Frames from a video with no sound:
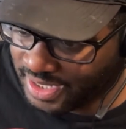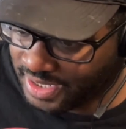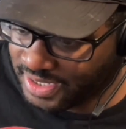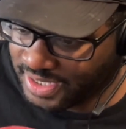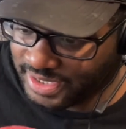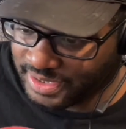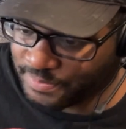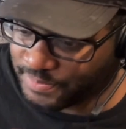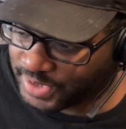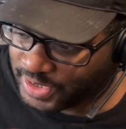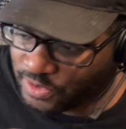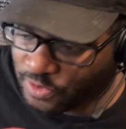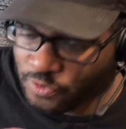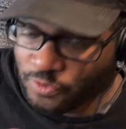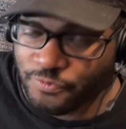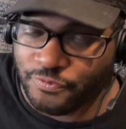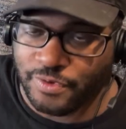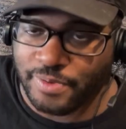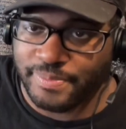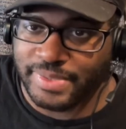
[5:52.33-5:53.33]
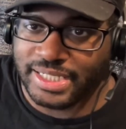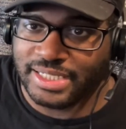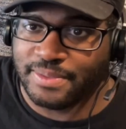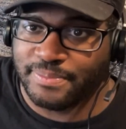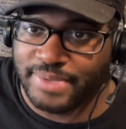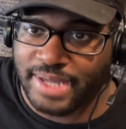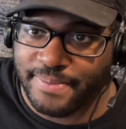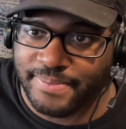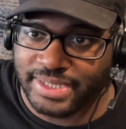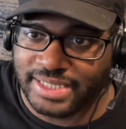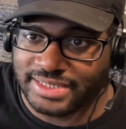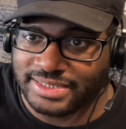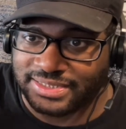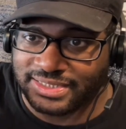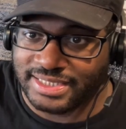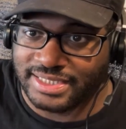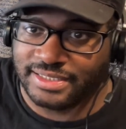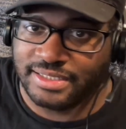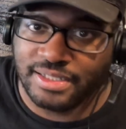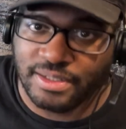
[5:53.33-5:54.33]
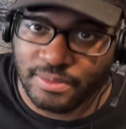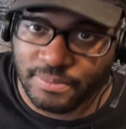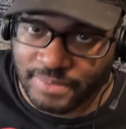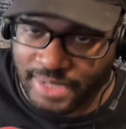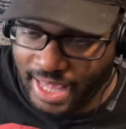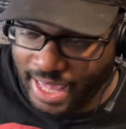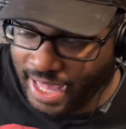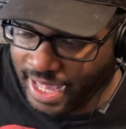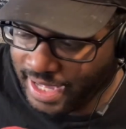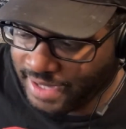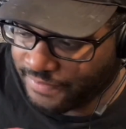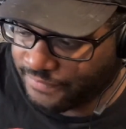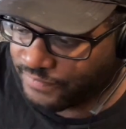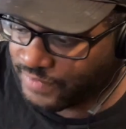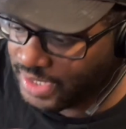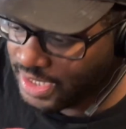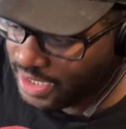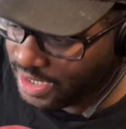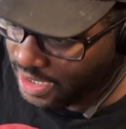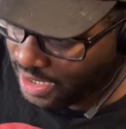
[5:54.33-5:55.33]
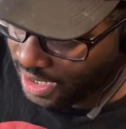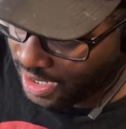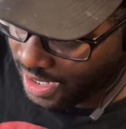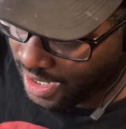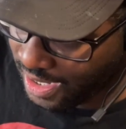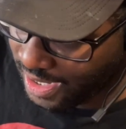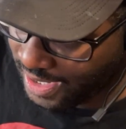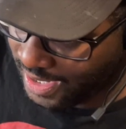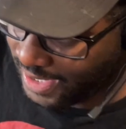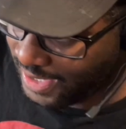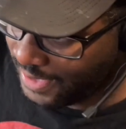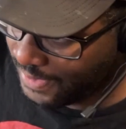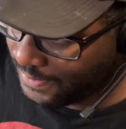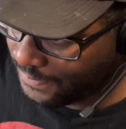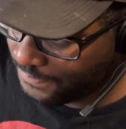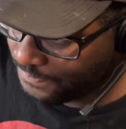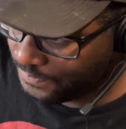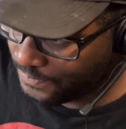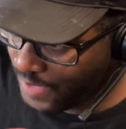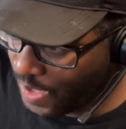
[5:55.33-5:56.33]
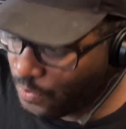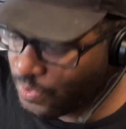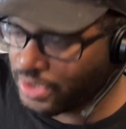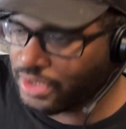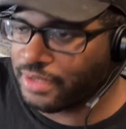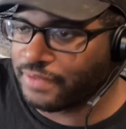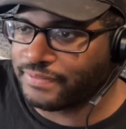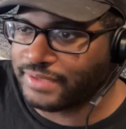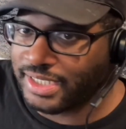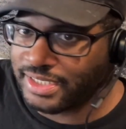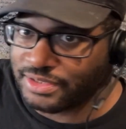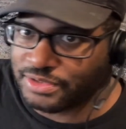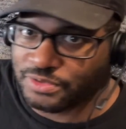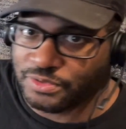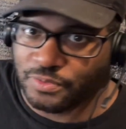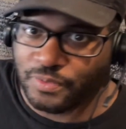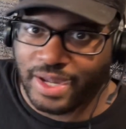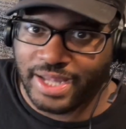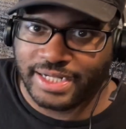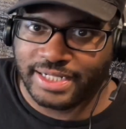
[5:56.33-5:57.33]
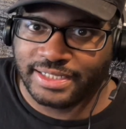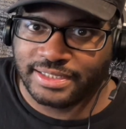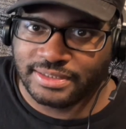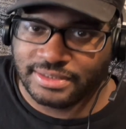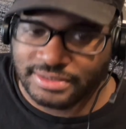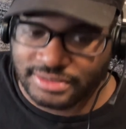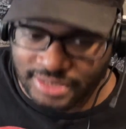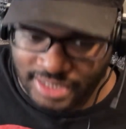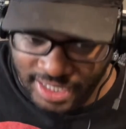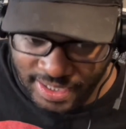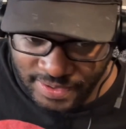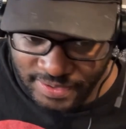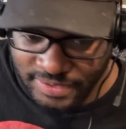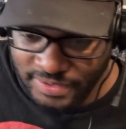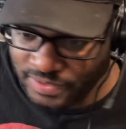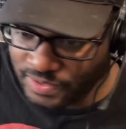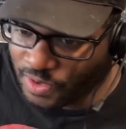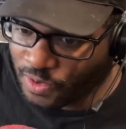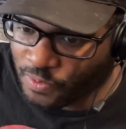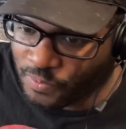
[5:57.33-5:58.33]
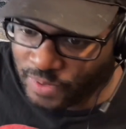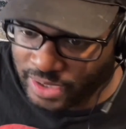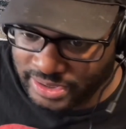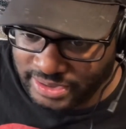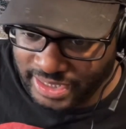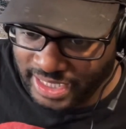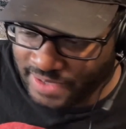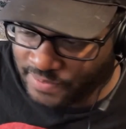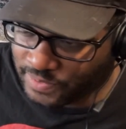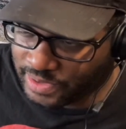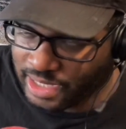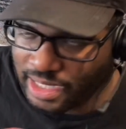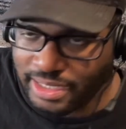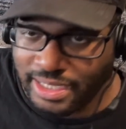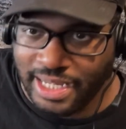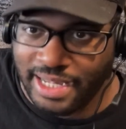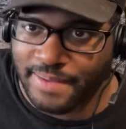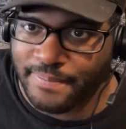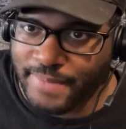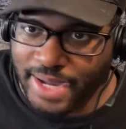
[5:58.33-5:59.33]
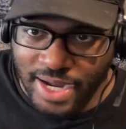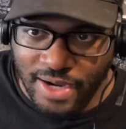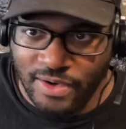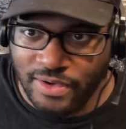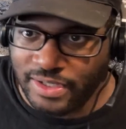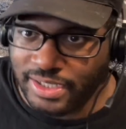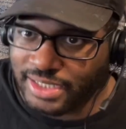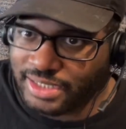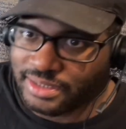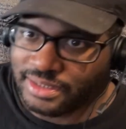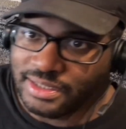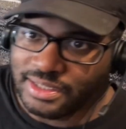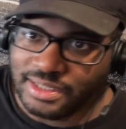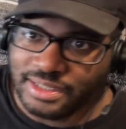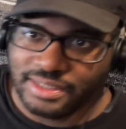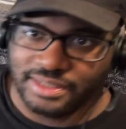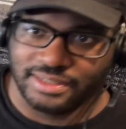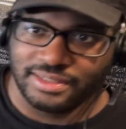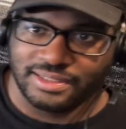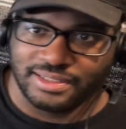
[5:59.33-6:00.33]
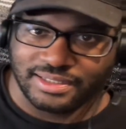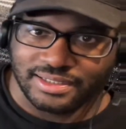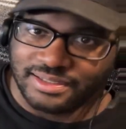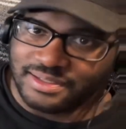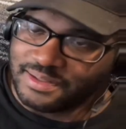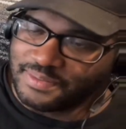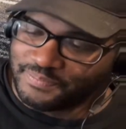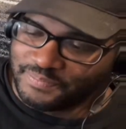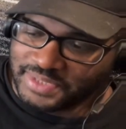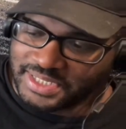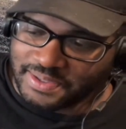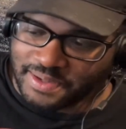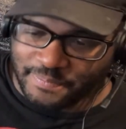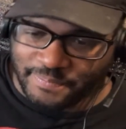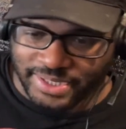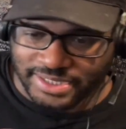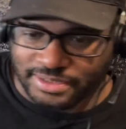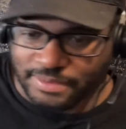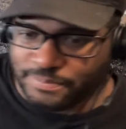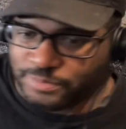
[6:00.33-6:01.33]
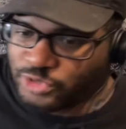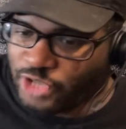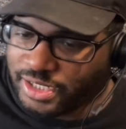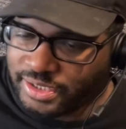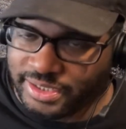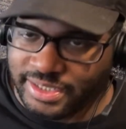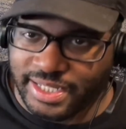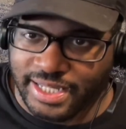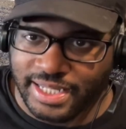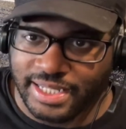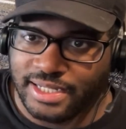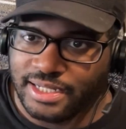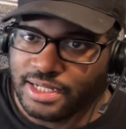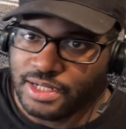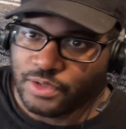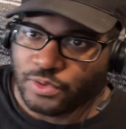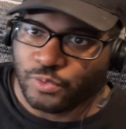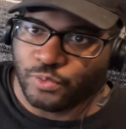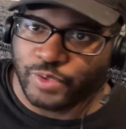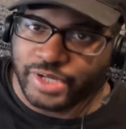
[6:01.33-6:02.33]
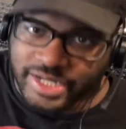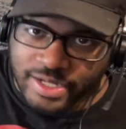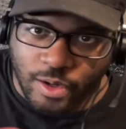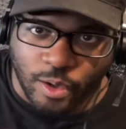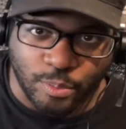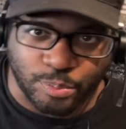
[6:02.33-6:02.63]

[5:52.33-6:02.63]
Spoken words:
it'd be cool for me to be able to see them live. I wonder if they do weddings, like, you know, one day when I get married, I'm about to try to get REO